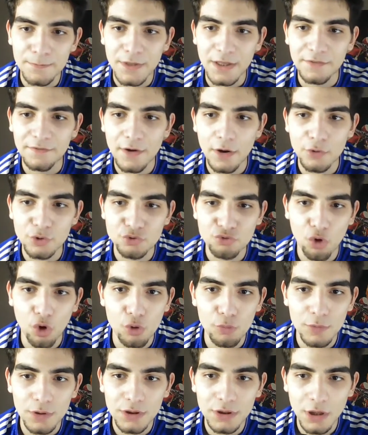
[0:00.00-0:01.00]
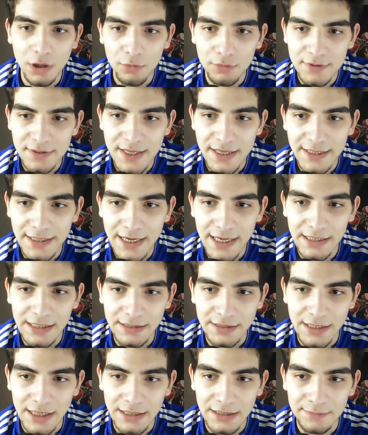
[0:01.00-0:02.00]
If I was Roman, I would take
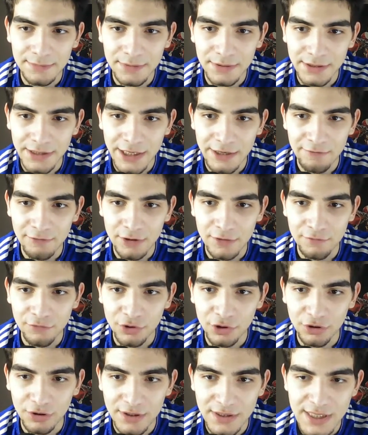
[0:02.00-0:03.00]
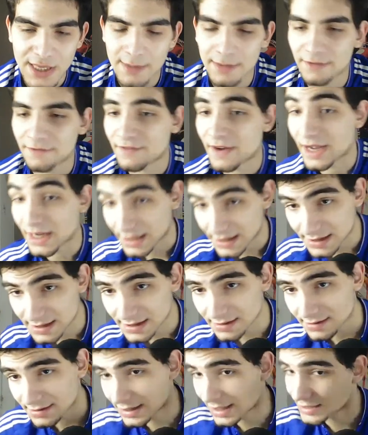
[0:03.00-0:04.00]
Haaland, Alaba, and get rid of Rudiger and Tammy.
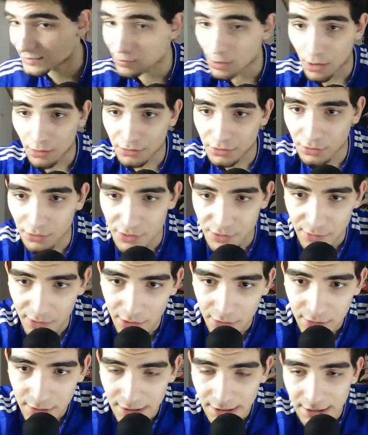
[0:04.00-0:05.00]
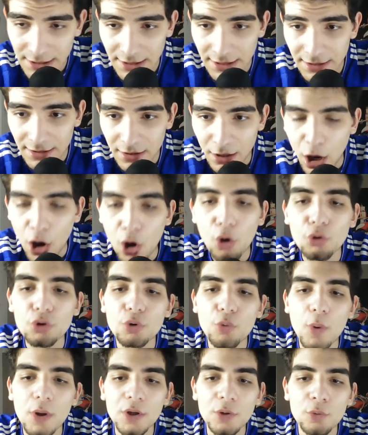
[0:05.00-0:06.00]
Facts. That's what I would do as well. Oh, the
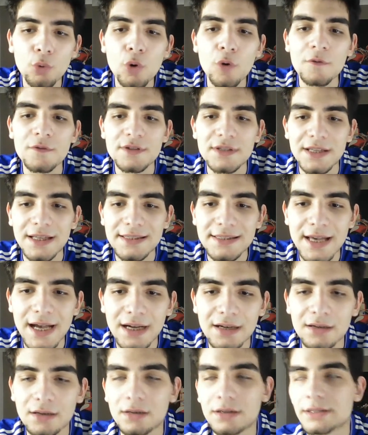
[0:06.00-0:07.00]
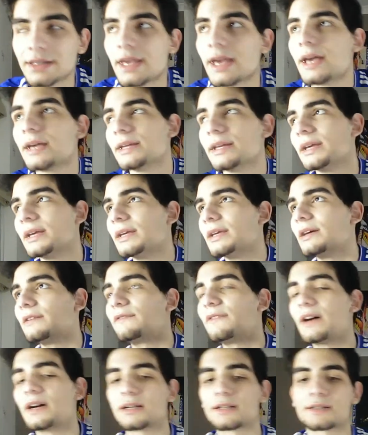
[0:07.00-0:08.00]
one at Wolves, the attacker. Yeah.
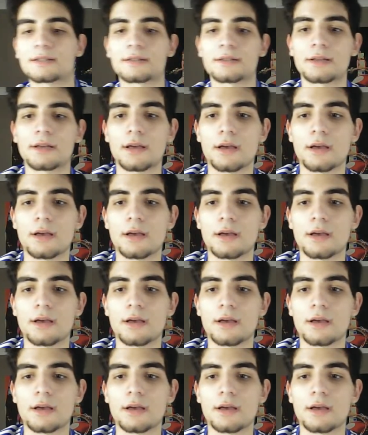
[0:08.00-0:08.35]
Facts.